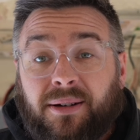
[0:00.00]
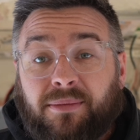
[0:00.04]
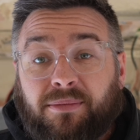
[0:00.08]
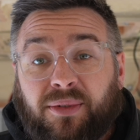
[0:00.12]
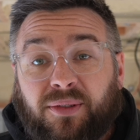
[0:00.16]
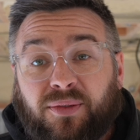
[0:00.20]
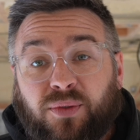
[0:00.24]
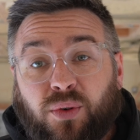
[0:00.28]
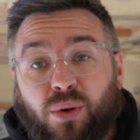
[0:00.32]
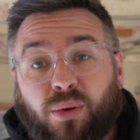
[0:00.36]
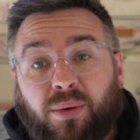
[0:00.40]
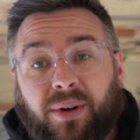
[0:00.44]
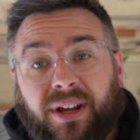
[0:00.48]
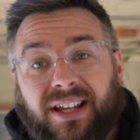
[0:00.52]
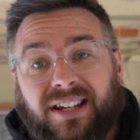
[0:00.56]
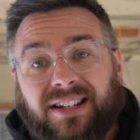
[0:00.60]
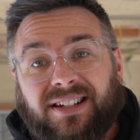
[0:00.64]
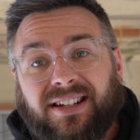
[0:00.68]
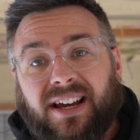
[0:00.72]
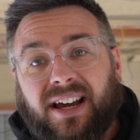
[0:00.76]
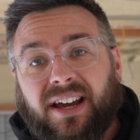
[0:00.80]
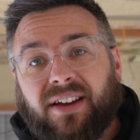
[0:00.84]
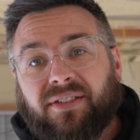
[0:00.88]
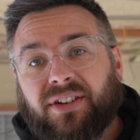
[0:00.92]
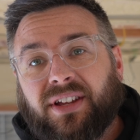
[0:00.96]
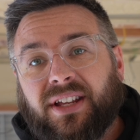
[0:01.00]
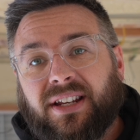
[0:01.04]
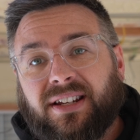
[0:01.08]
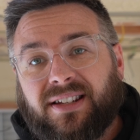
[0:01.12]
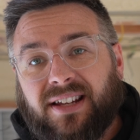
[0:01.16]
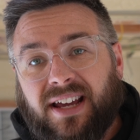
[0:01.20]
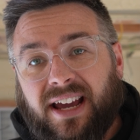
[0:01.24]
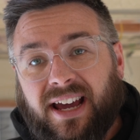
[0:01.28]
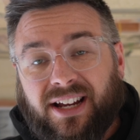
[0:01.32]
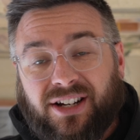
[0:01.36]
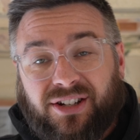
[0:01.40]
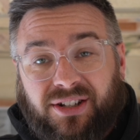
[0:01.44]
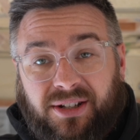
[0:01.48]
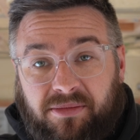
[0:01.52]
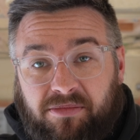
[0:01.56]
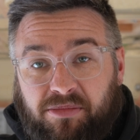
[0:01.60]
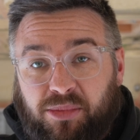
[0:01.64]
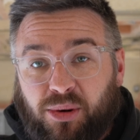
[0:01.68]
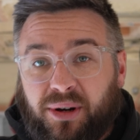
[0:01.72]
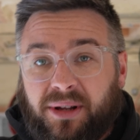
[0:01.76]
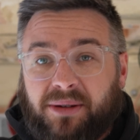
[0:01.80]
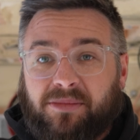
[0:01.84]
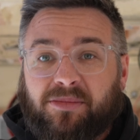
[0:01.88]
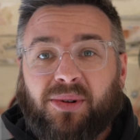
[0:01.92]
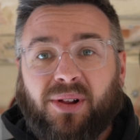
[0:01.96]
Before we can dive into actually
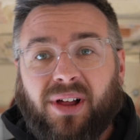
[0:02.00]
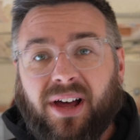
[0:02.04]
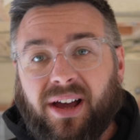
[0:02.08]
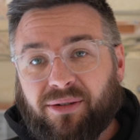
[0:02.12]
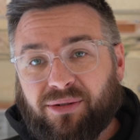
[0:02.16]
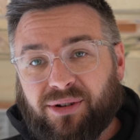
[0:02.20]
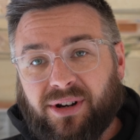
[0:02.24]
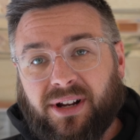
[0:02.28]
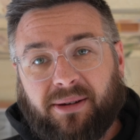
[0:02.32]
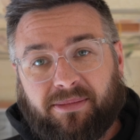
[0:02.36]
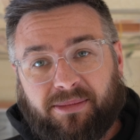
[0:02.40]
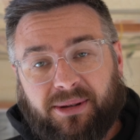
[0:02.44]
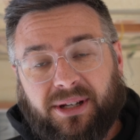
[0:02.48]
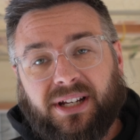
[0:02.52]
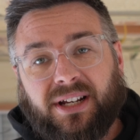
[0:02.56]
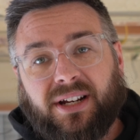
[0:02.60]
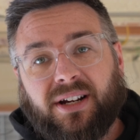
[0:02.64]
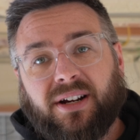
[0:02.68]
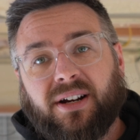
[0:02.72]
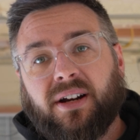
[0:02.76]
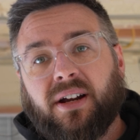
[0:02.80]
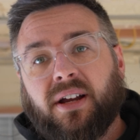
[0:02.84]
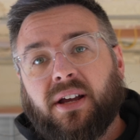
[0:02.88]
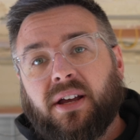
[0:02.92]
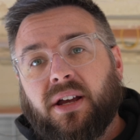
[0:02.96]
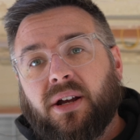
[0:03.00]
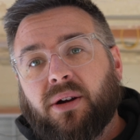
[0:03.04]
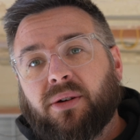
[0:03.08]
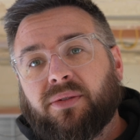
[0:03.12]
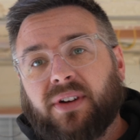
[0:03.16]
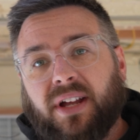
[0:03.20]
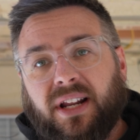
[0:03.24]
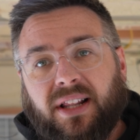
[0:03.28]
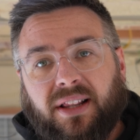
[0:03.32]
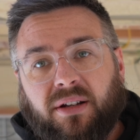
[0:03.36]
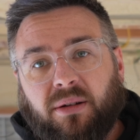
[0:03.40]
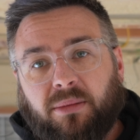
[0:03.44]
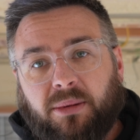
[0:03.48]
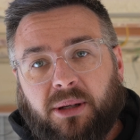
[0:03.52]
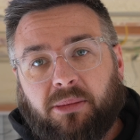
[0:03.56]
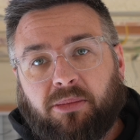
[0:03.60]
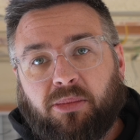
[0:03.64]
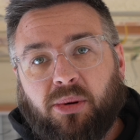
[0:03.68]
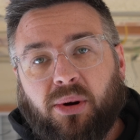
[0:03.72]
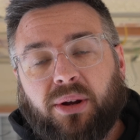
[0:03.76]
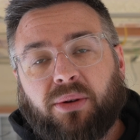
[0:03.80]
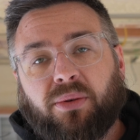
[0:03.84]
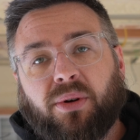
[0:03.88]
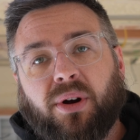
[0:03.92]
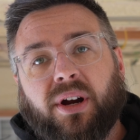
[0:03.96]
putting plywood up in here, we've got a little bit of
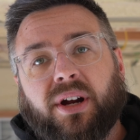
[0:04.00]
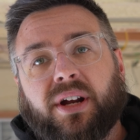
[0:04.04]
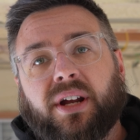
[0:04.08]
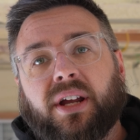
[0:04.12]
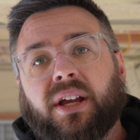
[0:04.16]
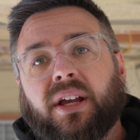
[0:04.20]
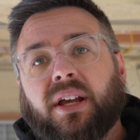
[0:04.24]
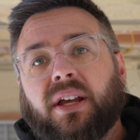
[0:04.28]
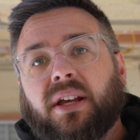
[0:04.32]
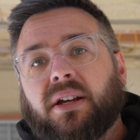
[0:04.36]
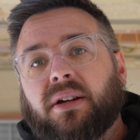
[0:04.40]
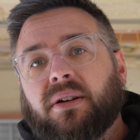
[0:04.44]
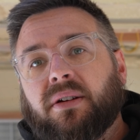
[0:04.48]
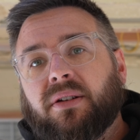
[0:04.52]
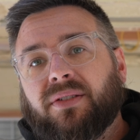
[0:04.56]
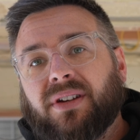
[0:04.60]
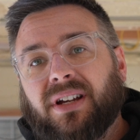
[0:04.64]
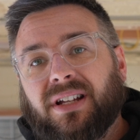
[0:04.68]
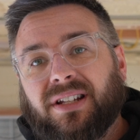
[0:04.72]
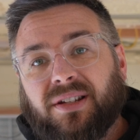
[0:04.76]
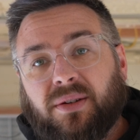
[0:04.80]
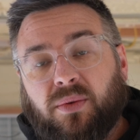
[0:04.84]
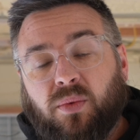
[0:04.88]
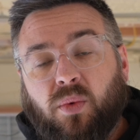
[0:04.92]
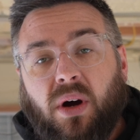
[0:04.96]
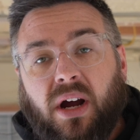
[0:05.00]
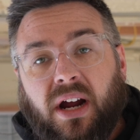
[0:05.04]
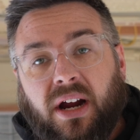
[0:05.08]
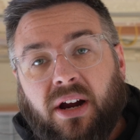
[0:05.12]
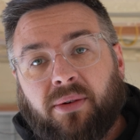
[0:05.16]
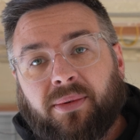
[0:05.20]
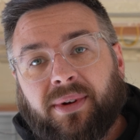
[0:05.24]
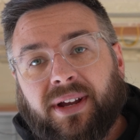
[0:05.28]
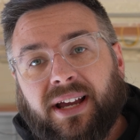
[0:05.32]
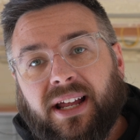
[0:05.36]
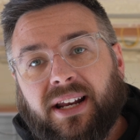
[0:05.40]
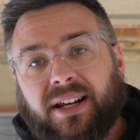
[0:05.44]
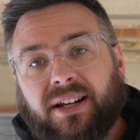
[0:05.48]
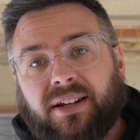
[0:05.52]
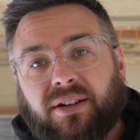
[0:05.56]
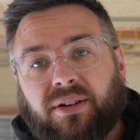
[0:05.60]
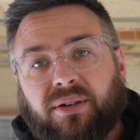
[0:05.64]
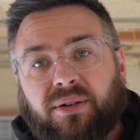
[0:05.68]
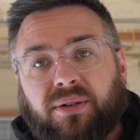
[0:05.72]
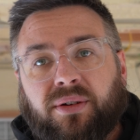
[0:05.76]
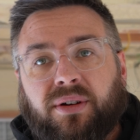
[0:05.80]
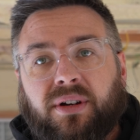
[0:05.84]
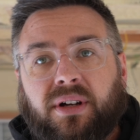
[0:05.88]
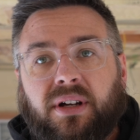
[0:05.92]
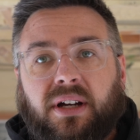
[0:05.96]
pre-work. We've got some wiring we got to
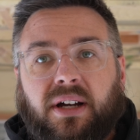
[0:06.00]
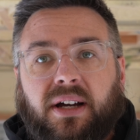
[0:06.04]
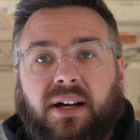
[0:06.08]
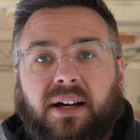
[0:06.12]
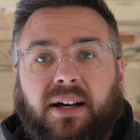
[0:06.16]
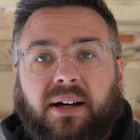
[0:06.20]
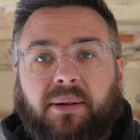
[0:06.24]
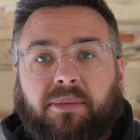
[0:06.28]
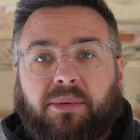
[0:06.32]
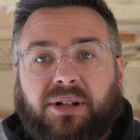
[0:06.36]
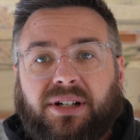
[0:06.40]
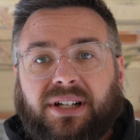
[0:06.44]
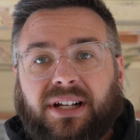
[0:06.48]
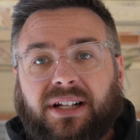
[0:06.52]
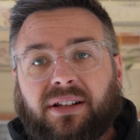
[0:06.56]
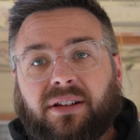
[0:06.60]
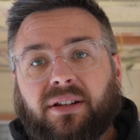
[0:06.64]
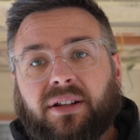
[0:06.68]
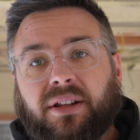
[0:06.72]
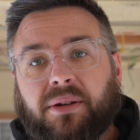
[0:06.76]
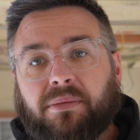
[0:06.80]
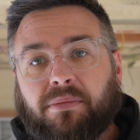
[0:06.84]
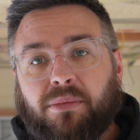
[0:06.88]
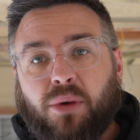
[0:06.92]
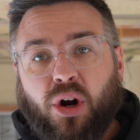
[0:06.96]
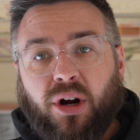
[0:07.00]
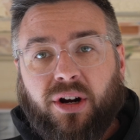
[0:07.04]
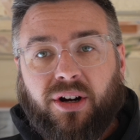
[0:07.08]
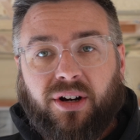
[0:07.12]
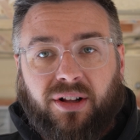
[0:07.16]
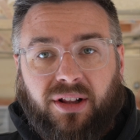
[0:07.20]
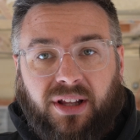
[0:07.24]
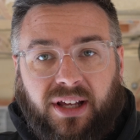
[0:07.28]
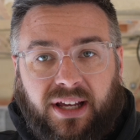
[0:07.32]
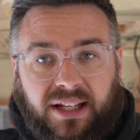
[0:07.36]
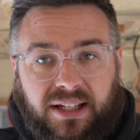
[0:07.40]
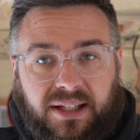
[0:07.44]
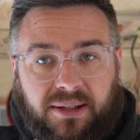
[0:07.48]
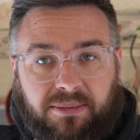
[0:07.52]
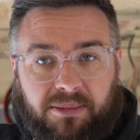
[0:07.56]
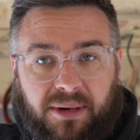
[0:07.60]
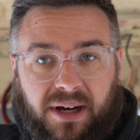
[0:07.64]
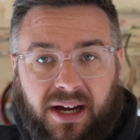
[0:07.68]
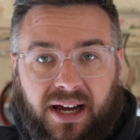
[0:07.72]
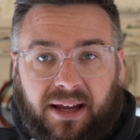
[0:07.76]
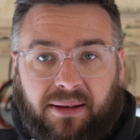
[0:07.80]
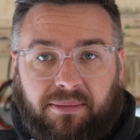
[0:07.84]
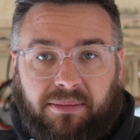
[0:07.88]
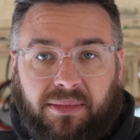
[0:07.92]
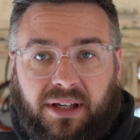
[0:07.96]
do, particularly the marker lights
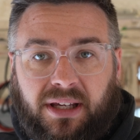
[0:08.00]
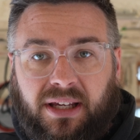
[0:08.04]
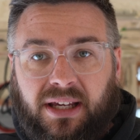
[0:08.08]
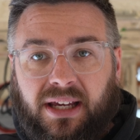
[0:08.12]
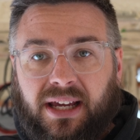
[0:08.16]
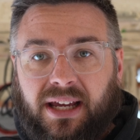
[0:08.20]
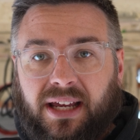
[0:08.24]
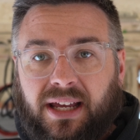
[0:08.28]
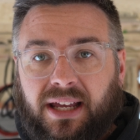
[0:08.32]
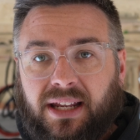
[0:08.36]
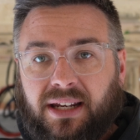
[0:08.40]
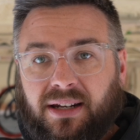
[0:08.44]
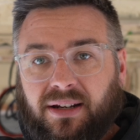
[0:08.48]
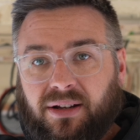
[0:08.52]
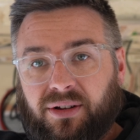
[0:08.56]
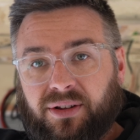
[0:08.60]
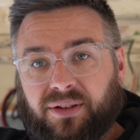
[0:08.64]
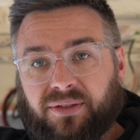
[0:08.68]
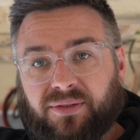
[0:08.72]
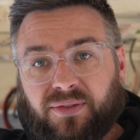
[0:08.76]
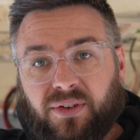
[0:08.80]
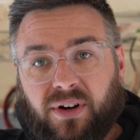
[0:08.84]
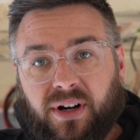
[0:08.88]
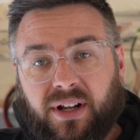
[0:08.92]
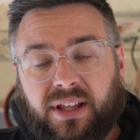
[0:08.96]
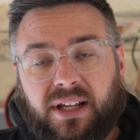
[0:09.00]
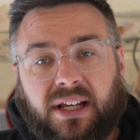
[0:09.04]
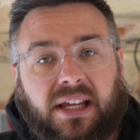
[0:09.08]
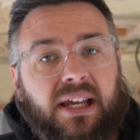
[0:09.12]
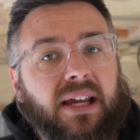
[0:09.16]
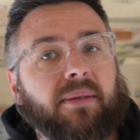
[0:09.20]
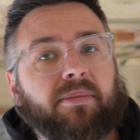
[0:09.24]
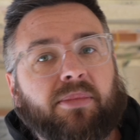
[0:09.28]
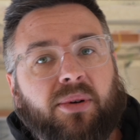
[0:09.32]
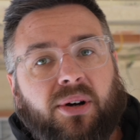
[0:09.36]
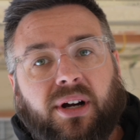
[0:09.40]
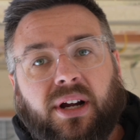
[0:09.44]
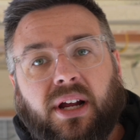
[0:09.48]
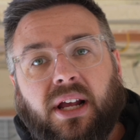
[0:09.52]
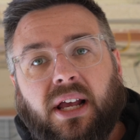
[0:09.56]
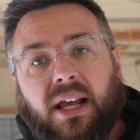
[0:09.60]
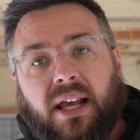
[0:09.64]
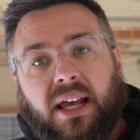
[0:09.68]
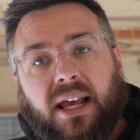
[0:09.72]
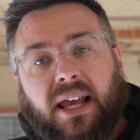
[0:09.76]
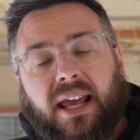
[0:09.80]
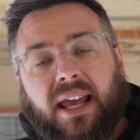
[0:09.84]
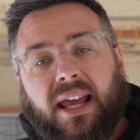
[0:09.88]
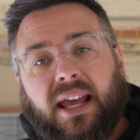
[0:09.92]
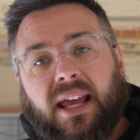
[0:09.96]
behind me and on the front of the camper.
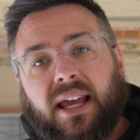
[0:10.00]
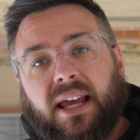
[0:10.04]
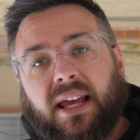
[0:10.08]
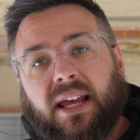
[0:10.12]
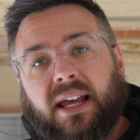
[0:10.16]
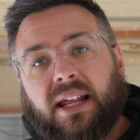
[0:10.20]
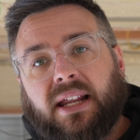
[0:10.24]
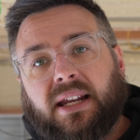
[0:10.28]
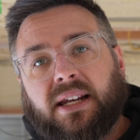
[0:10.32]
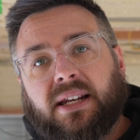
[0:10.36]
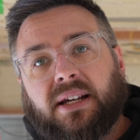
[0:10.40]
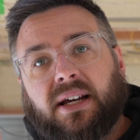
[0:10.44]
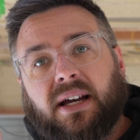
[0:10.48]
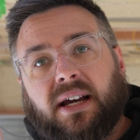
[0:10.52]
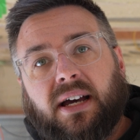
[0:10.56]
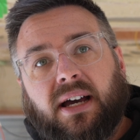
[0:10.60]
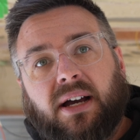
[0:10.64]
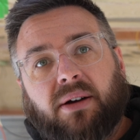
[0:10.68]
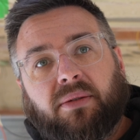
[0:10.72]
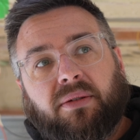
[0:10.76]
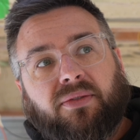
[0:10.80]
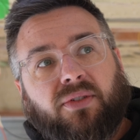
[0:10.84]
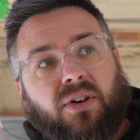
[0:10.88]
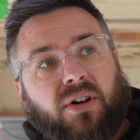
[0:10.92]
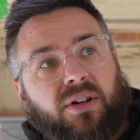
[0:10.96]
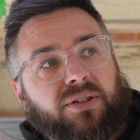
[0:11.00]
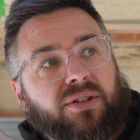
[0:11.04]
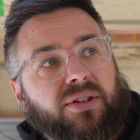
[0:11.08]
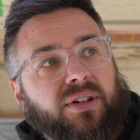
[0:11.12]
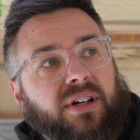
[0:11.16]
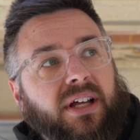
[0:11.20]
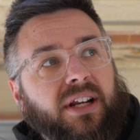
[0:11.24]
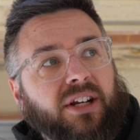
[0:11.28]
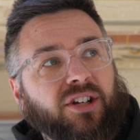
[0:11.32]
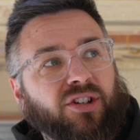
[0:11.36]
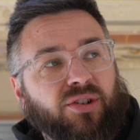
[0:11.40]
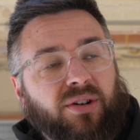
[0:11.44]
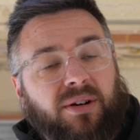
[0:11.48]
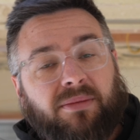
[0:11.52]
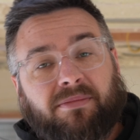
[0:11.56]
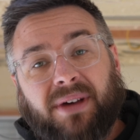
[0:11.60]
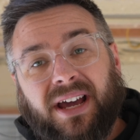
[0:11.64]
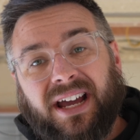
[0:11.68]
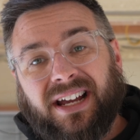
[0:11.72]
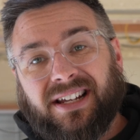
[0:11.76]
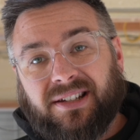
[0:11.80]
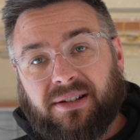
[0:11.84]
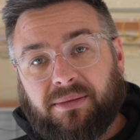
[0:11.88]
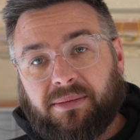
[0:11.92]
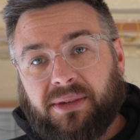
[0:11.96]
And we've also got to trim
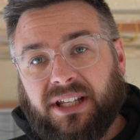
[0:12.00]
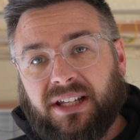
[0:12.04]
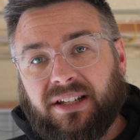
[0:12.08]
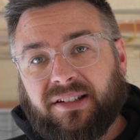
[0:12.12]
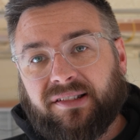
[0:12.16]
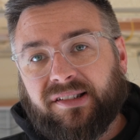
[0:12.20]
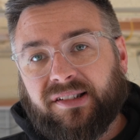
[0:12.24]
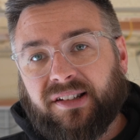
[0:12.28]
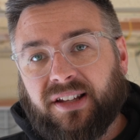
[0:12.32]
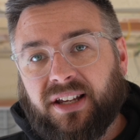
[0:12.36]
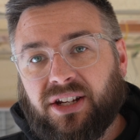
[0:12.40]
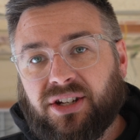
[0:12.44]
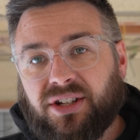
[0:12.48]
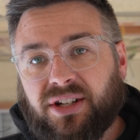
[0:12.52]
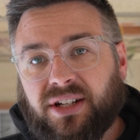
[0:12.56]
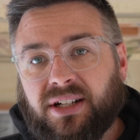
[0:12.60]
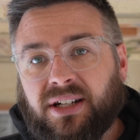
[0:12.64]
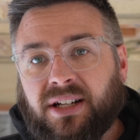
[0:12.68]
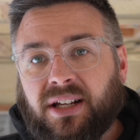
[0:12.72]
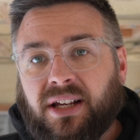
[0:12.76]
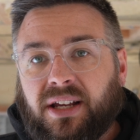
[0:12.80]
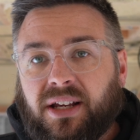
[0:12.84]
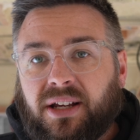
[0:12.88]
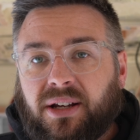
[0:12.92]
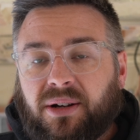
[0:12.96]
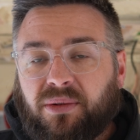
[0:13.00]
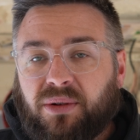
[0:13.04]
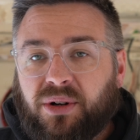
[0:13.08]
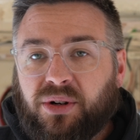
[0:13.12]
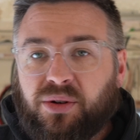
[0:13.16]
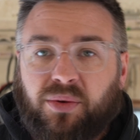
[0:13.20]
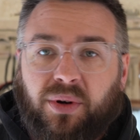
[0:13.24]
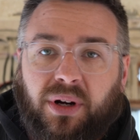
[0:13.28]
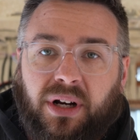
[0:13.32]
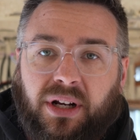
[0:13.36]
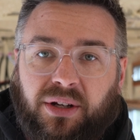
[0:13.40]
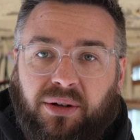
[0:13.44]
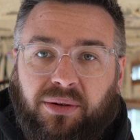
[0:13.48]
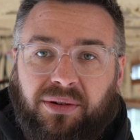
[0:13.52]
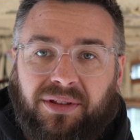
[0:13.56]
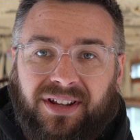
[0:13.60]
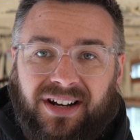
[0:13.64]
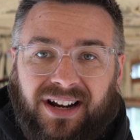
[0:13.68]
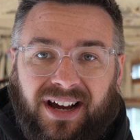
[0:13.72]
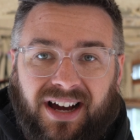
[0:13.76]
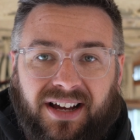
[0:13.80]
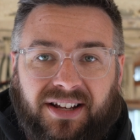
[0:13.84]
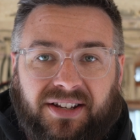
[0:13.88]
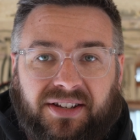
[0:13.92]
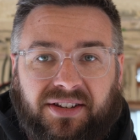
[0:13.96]
back some of the insulation, which we're going to do with
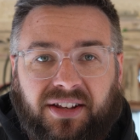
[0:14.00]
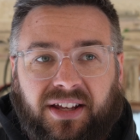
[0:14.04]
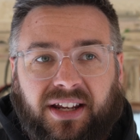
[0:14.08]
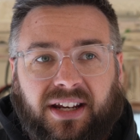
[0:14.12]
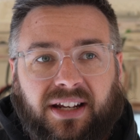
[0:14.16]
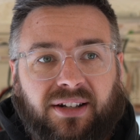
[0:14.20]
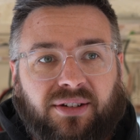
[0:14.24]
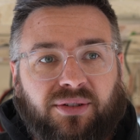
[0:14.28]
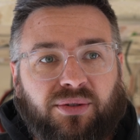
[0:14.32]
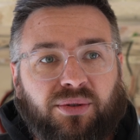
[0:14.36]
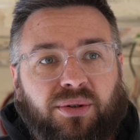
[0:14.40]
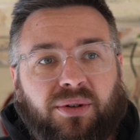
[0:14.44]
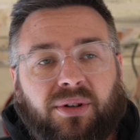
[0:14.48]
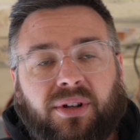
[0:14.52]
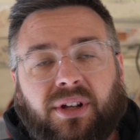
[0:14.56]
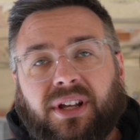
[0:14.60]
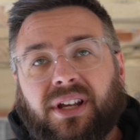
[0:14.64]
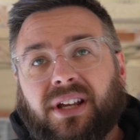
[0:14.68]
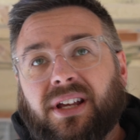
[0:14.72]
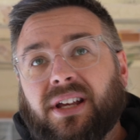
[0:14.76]
an oscillating tool.